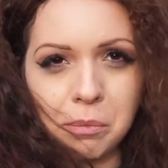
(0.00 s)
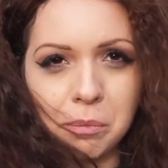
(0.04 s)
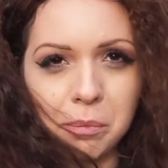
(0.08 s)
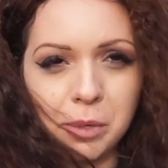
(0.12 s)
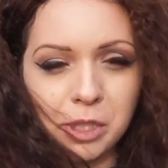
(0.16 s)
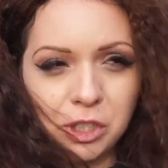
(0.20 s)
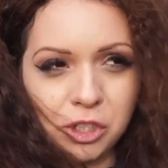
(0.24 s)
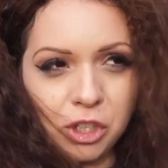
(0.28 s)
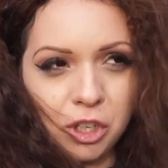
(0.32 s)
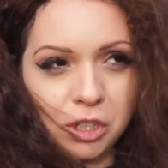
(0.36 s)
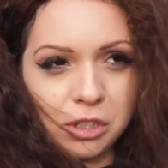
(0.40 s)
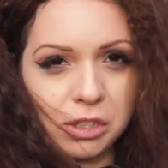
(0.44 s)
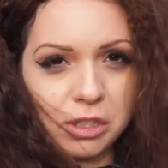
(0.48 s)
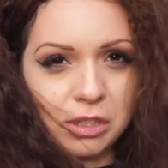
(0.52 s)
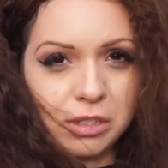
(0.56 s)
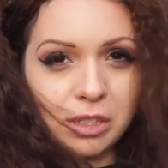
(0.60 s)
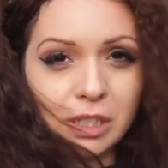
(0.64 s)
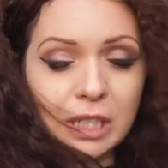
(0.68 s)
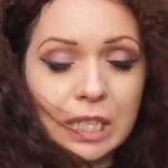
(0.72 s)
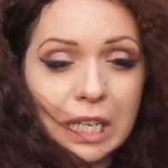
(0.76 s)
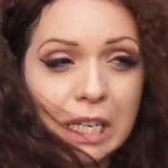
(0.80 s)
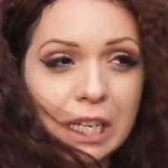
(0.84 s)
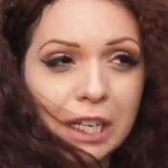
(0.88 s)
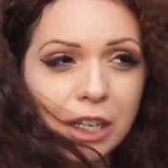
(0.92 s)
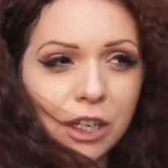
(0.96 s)

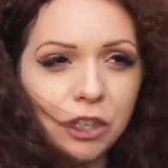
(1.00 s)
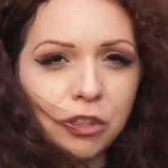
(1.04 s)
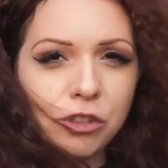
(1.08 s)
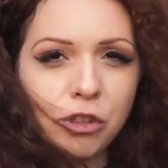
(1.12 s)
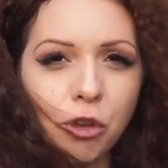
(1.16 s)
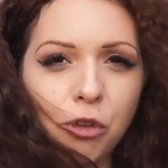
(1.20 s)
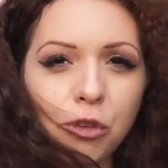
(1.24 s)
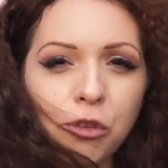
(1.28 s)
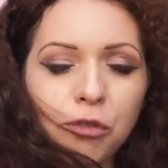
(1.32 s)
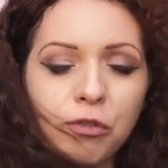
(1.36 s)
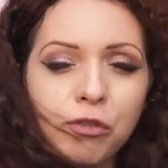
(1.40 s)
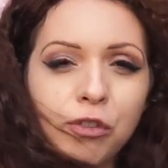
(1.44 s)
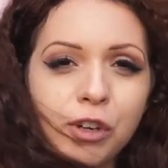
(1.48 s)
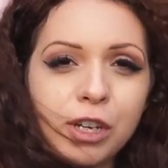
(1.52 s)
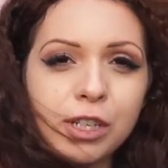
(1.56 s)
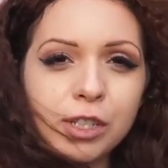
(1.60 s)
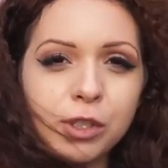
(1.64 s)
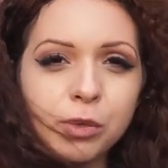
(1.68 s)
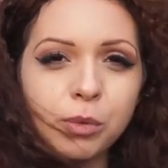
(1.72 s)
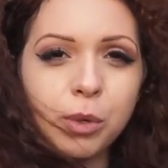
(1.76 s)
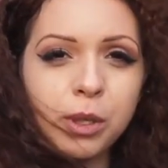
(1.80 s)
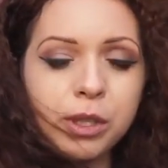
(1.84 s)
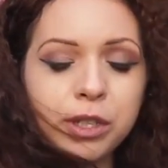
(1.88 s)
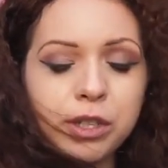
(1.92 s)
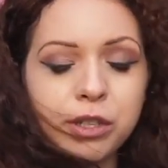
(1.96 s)
bachata. So the
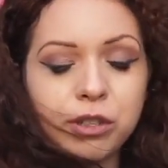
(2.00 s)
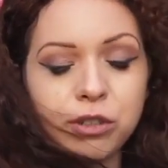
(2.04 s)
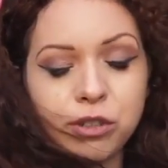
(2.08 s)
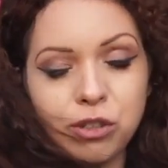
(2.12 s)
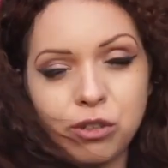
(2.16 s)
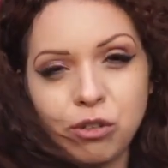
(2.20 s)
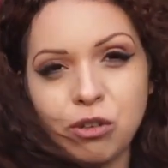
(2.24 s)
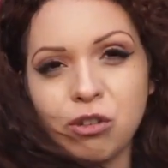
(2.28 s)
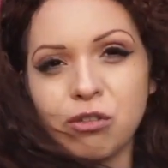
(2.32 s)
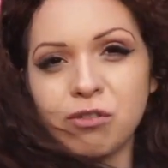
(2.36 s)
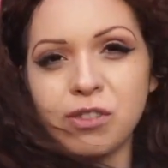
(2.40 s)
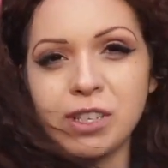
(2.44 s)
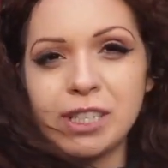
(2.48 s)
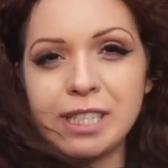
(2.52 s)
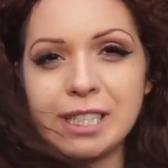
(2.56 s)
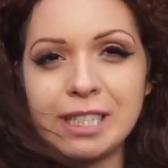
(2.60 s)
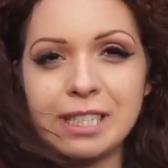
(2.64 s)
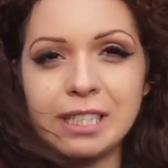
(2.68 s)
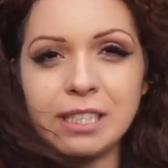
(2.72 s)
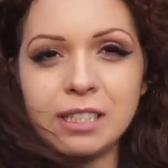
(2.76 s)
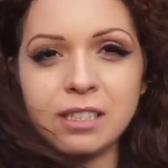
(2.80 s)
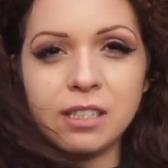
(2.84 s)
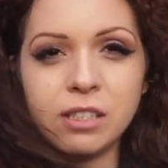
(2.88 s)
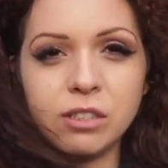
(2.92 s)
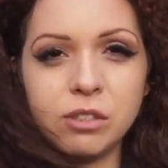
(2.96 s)
first one is
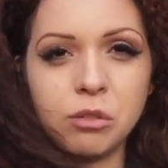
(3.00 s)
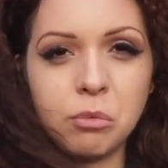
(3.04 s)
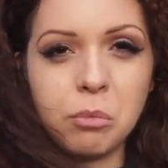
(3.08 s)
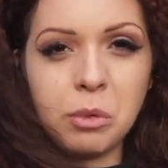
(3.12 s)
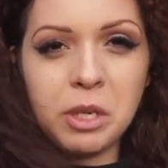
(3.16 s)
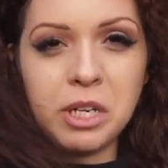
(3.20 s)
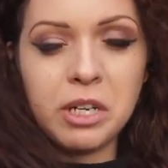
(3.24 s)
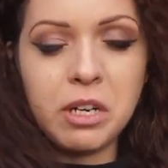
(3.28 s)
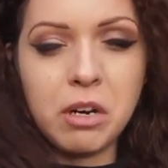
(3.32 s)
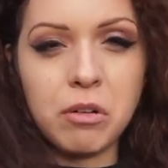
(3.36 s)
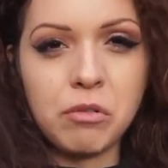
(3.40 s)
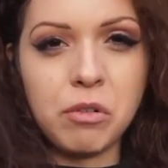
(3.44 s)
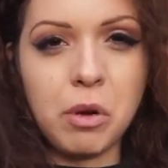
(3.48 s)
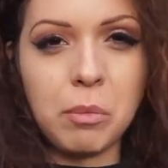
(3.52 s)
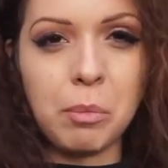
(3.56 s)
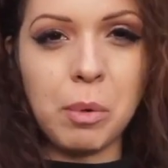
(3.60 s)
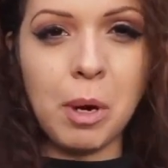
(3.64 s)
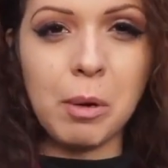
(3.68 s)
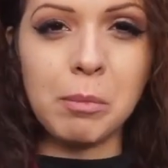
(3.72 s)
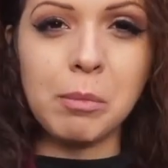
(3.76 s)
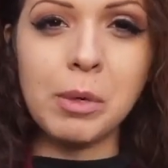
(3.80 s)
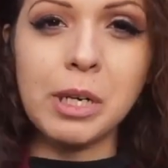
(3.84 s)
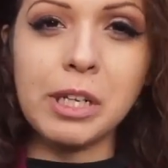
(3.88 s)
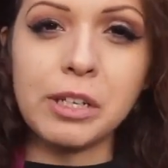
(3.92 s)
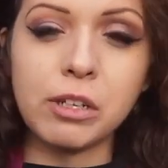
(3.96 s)
obviously the Dominican
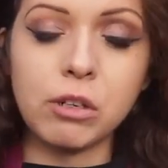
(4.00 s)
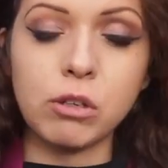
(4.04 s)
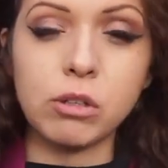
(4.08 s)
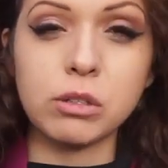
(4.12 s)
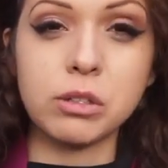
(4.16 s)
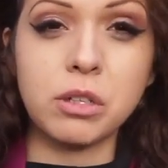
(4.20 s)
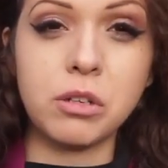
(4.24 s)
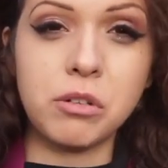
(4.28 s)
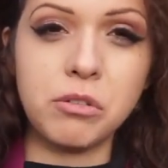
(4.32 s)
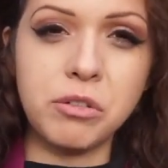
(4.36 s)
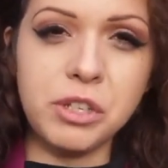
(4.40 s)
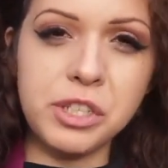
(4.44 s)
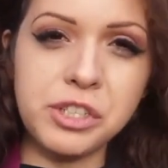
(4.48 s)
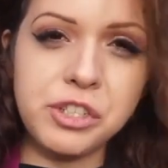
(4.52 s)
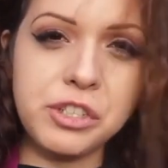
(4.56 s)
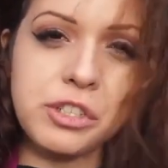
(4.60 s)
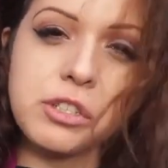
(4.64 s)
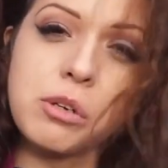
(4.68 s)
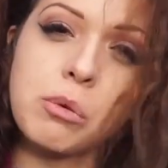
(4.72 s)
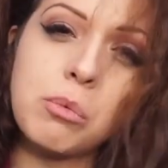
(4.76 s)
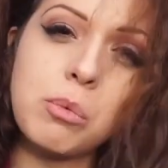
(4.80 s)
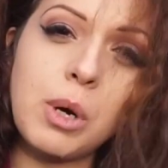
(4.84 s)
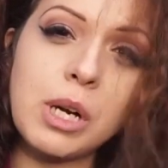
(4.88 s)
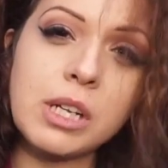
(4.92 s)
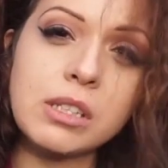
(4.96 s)
Republic, or the
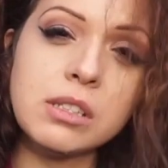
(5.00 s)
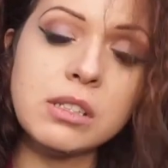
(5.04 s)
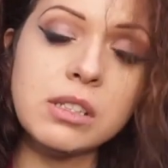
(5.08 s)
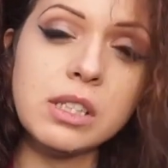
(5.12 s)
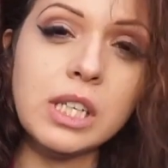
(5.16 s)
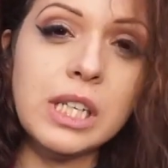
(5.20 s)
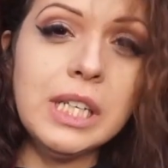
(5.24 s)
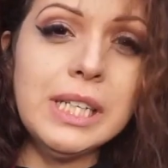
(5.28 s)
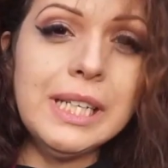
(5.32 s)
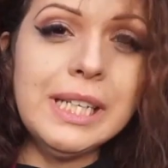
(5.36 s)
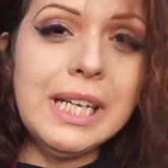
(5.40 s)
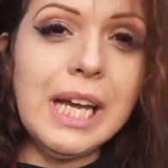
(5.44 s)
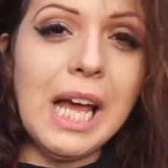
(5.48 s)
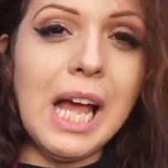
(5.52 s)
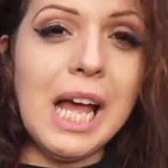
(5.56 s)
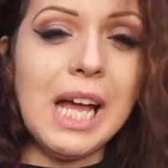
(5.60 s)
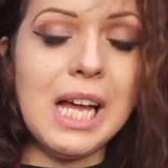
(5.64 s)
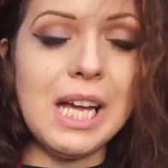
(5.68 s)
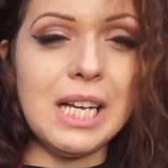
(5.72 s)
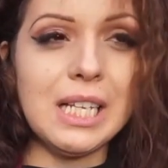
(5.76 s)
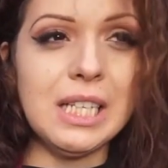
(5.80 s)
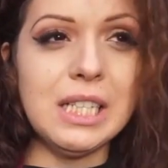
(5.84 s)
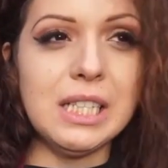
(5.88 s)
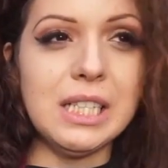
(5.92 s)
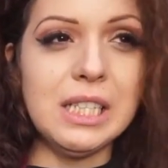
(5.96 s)
original one,
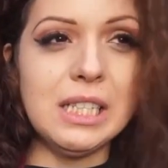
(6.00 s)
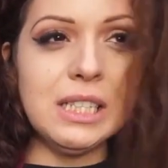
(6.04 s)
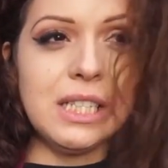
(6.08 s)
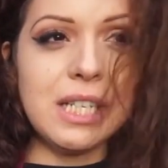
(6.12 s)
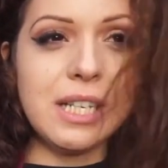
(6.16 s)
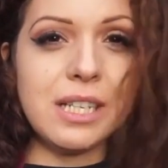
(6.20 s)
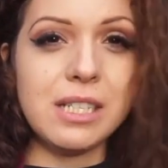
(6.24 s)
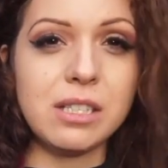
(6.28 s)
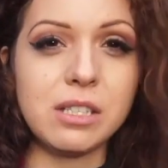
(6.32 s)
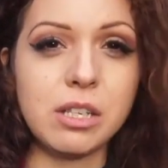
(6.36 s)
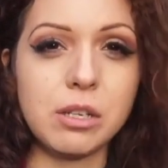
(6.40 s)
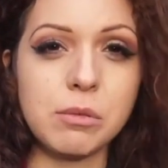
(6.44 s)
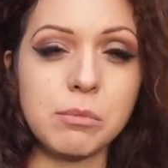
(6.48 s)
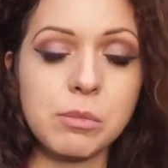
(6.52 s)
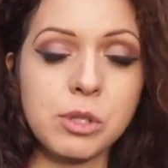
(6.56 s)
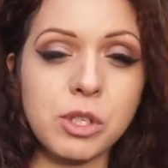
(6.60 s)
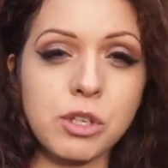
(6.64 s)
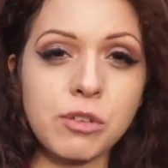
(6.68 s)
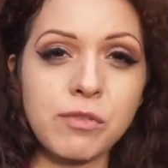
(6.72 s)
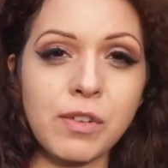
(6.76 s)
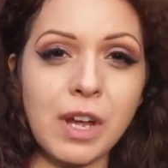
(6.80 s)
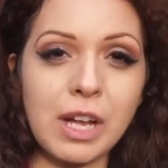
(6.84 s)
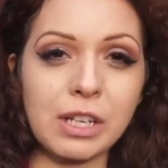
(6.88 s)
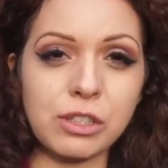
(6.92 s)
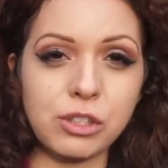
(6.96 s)
and in terms
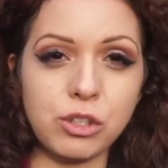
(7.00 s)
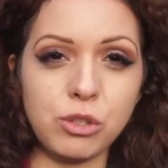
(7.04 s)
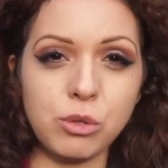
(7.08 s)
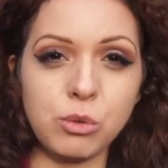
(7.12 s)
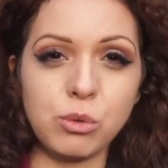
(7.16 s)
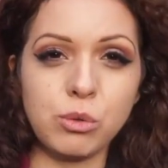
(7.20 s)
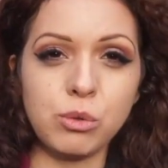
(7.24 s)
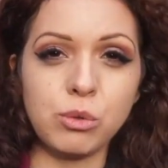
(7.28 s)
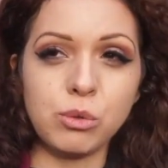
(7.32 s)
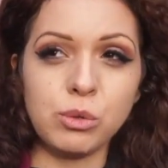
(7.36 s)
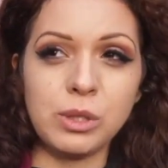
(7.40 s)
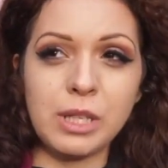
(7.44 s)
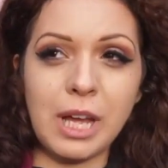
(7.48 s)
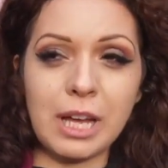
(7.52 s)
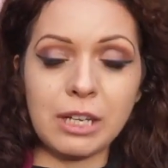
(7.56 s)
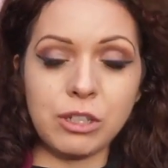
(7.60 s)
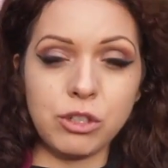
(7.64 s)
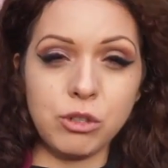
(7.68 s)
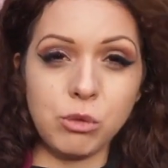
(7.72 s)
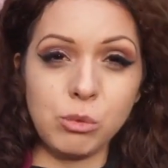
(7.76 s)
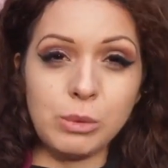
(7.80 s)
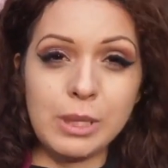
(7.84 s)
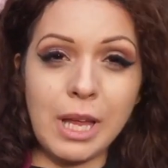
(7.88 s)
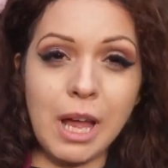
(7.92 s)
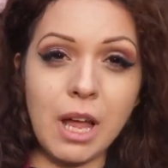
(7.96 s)
of the
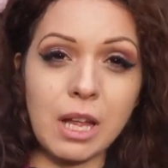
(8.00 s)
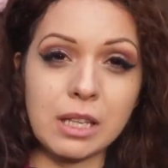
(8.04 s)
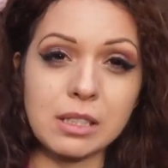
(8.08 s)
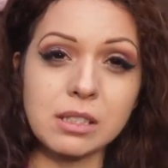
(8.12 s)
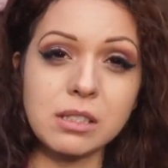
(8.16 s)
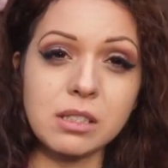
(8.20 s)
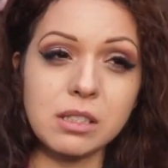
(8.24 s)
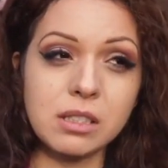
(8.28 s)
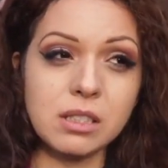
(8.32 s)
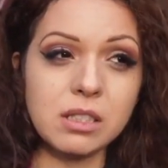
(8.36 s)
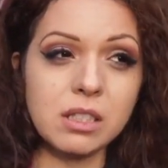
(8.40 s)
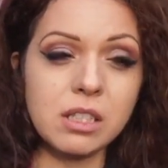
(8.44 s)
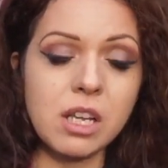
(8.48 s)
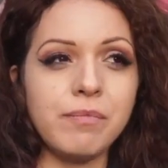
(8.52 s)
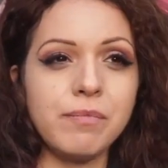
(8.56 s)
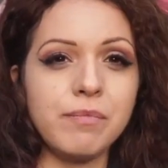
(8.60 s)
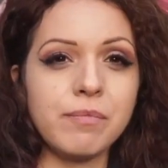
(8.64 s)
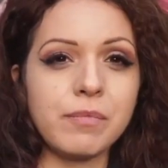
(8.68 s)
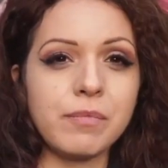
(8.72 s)
actual dance,